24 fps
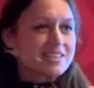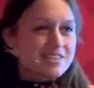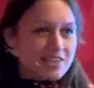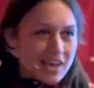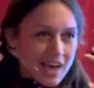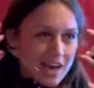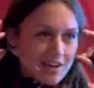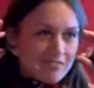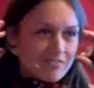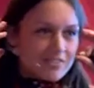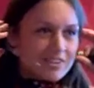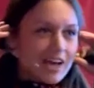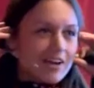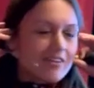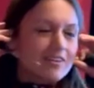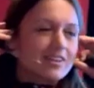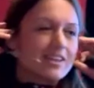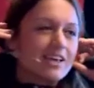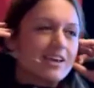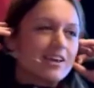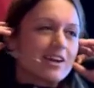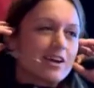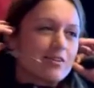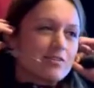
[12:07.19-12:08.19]
So half an hour
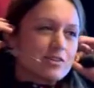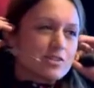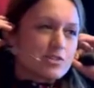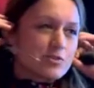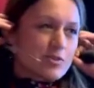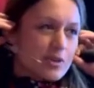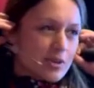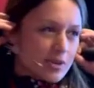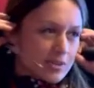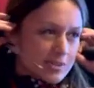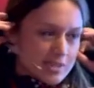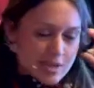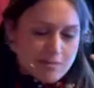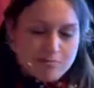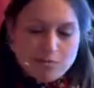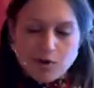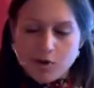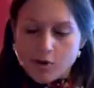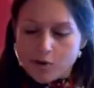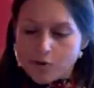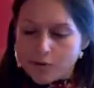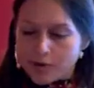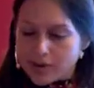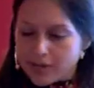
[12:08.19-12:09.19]
later, I was doing a
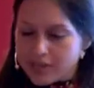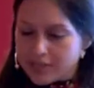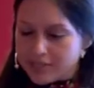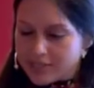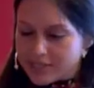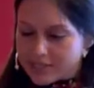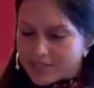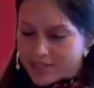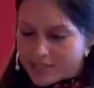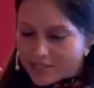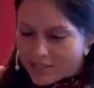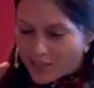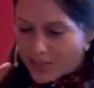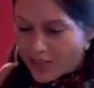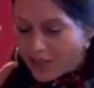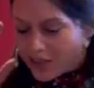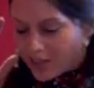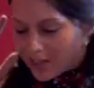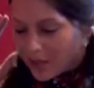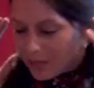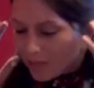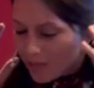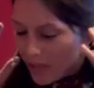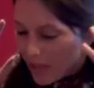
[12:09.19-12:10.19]
demo in this thing,
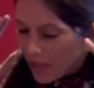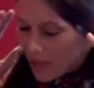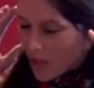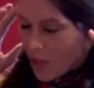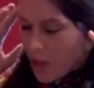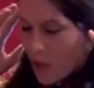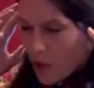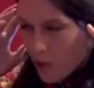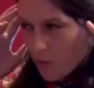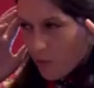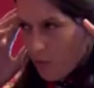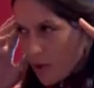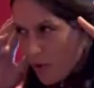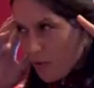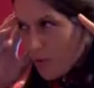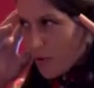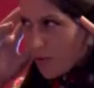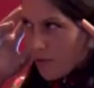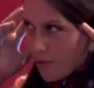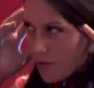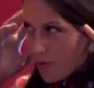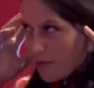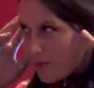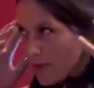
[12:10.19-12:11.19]
and I'm like, blah,
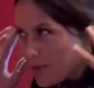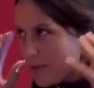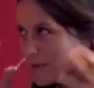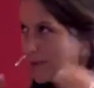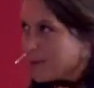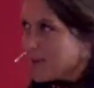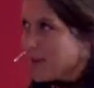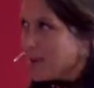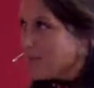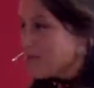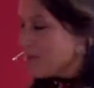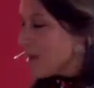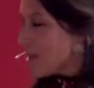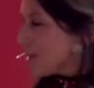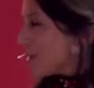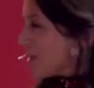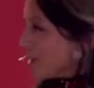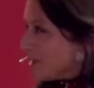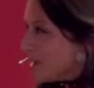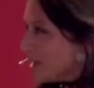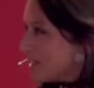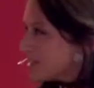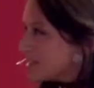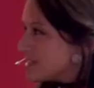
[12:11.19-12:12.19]
blah, blah, blah, blah. I'm like,
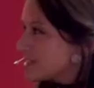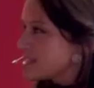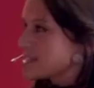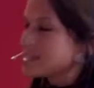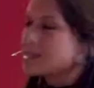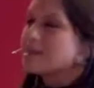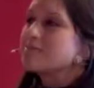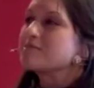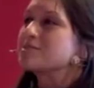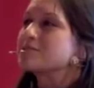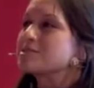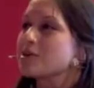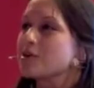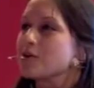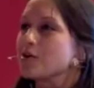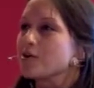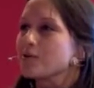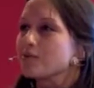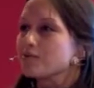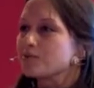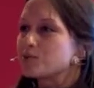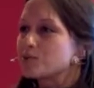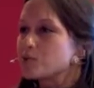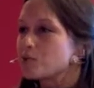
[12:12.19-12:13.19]
let's see.
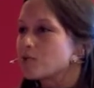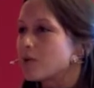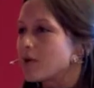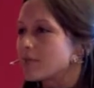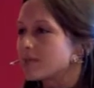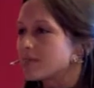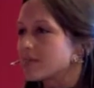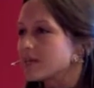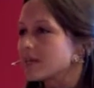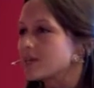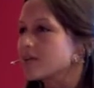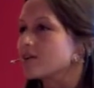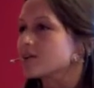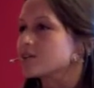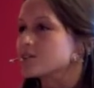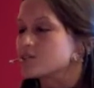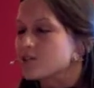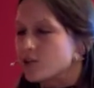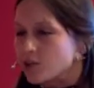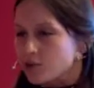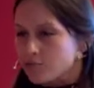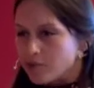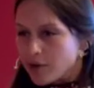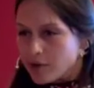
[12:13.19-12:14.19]
So 2 months later, I
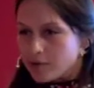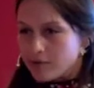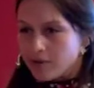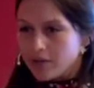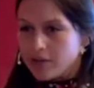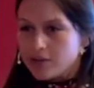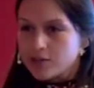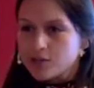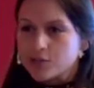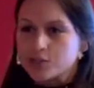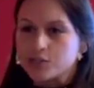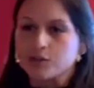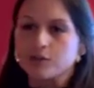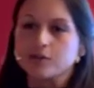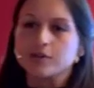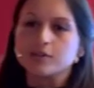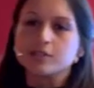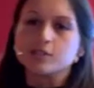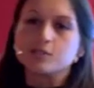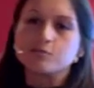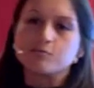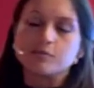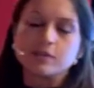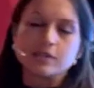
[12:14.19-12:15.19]
started my radio show,
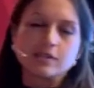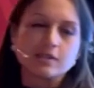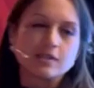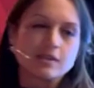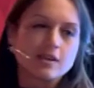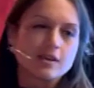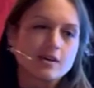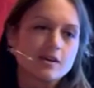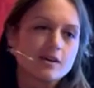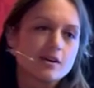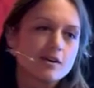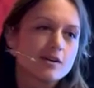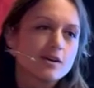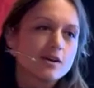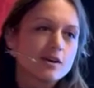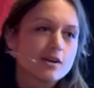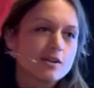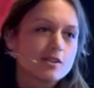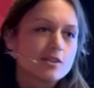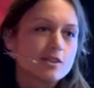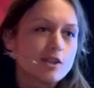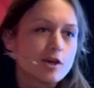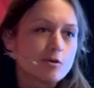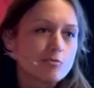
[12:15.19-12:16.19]
and it's been a
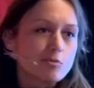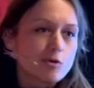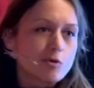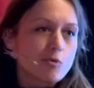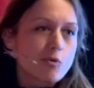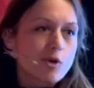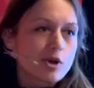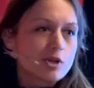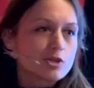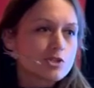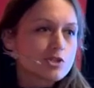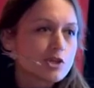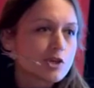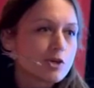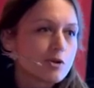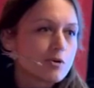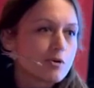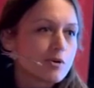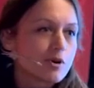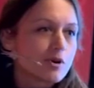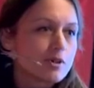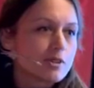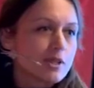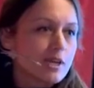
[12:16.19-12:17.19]
#1
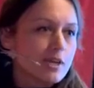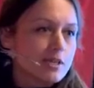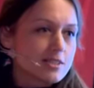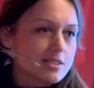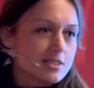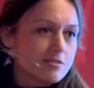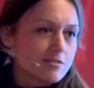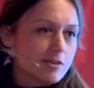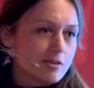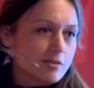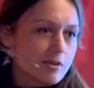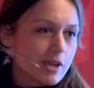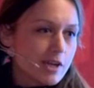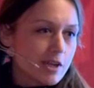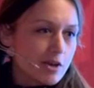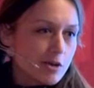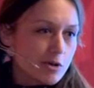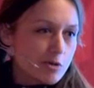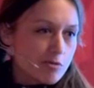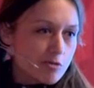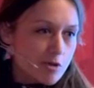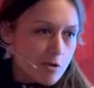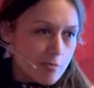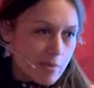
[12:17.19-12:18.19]
show on NTV
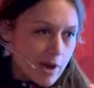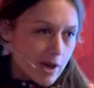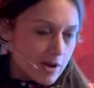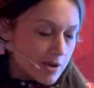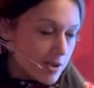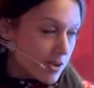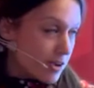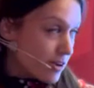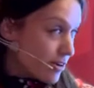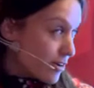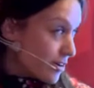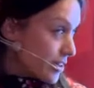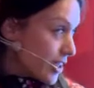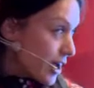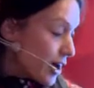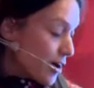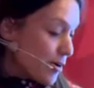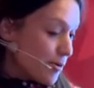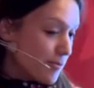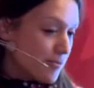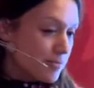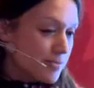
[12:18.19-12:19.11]
Radio for about a year now.